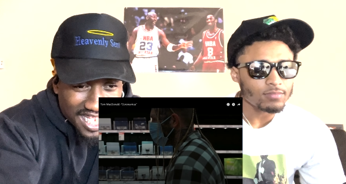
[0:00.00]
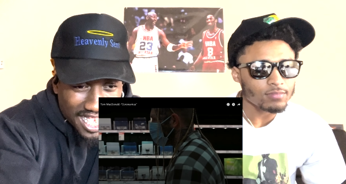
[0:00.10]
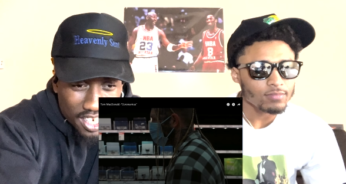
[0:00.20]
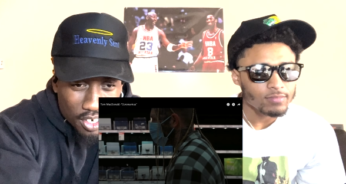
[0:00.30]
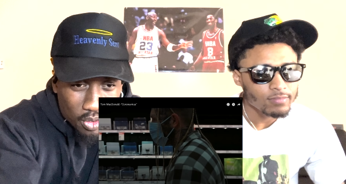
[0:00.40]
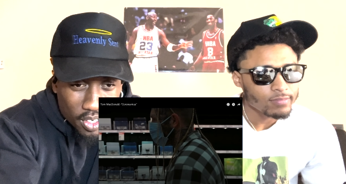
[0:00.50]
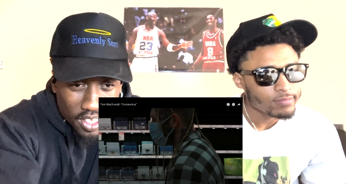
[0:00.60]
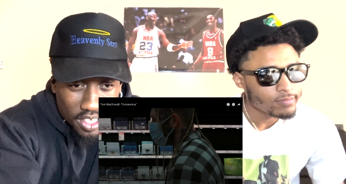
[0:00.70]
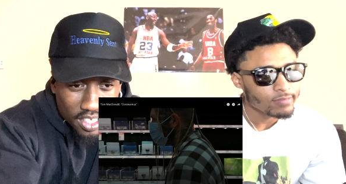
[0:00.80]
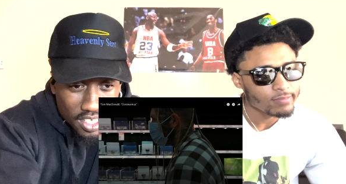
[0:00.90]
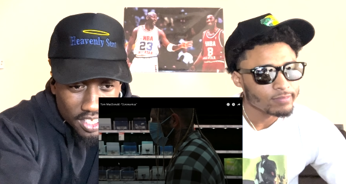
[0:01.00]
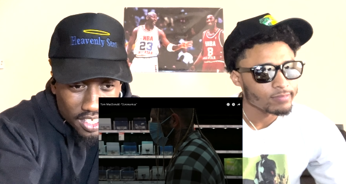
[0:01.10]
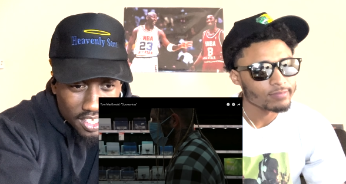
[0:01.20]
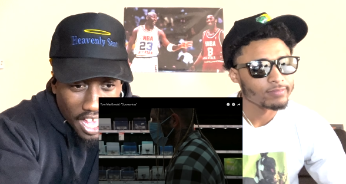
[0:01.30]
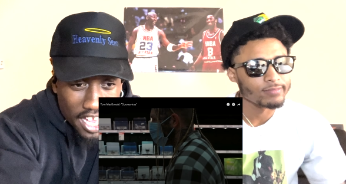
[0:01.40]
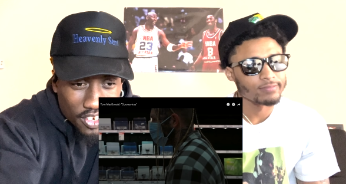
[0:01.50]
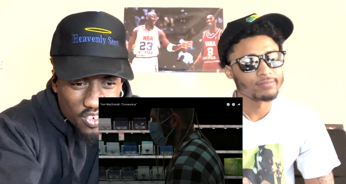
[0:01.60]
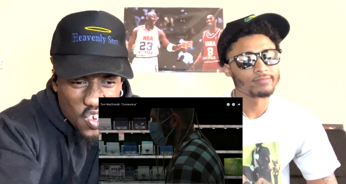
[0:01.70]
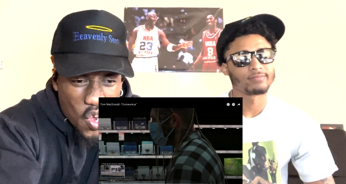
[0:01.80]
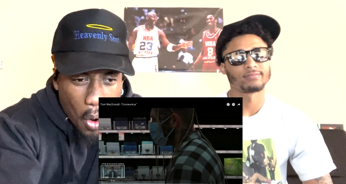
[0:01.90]
Speaker 1: I knew it. I
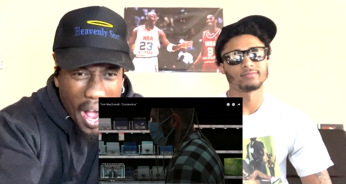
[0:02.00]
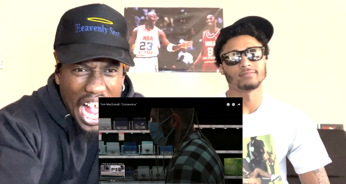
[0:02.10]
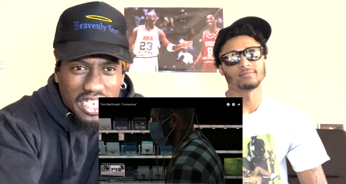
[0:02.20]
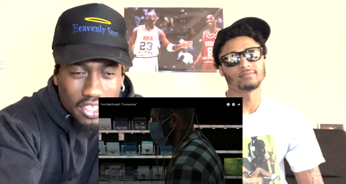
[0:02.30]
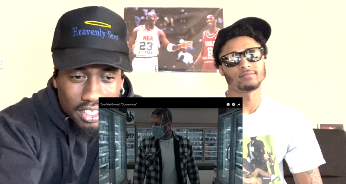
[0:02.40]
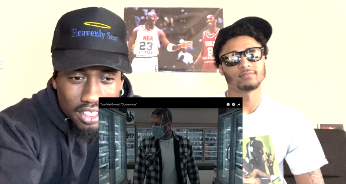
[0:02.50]
knew it!